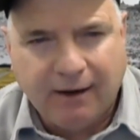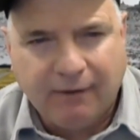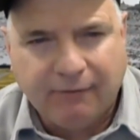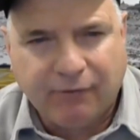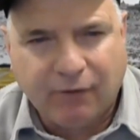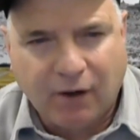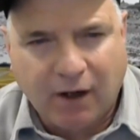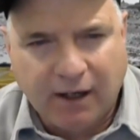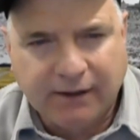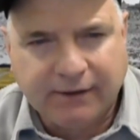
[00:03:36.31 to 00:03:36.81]

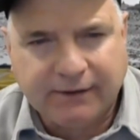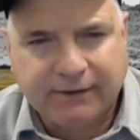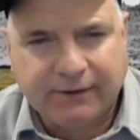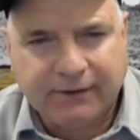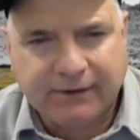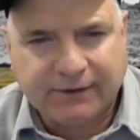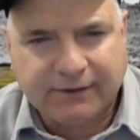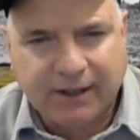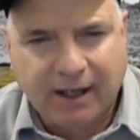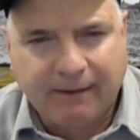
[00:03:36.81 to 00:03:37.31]
for us
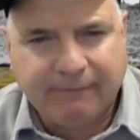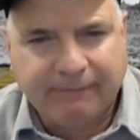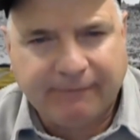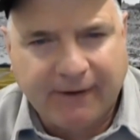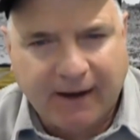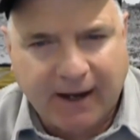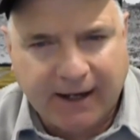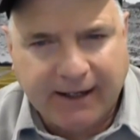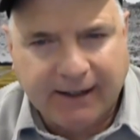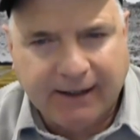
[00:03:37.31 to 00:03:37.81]
to stop
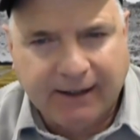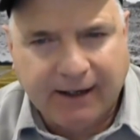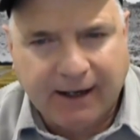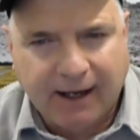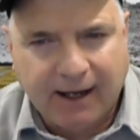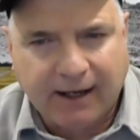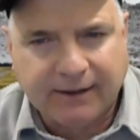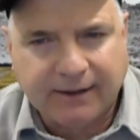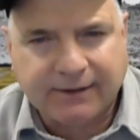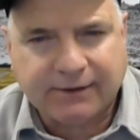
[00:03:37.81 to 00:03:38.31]
fighting
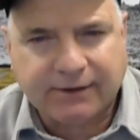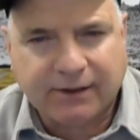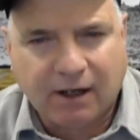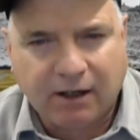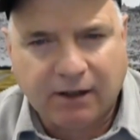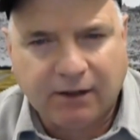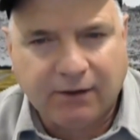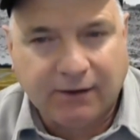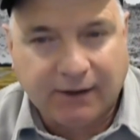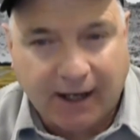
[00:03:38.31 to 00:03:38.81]
and
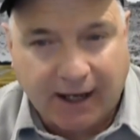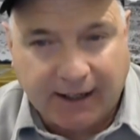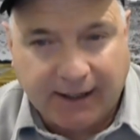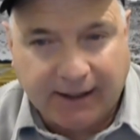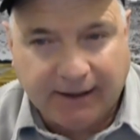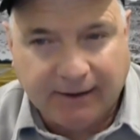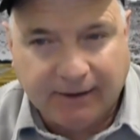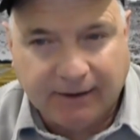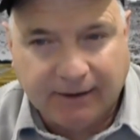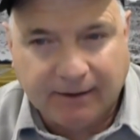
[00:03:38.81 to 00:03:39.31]
start
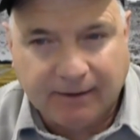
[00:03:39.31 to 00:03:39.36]
uniting